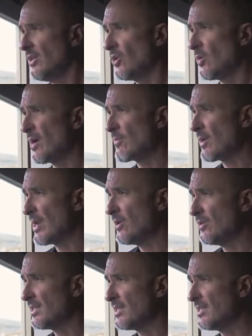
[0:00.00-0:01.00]
When I
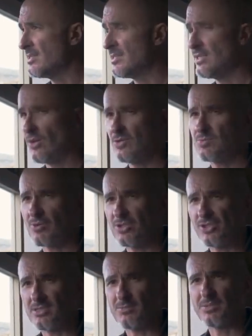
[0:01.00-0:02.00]
heard the Kids See Ghosts
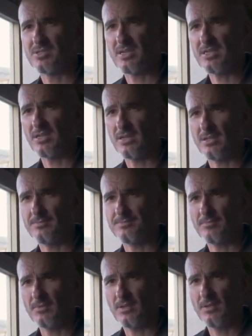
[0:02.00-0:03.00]
project in
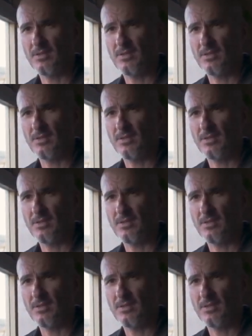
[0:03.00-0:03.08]
particular,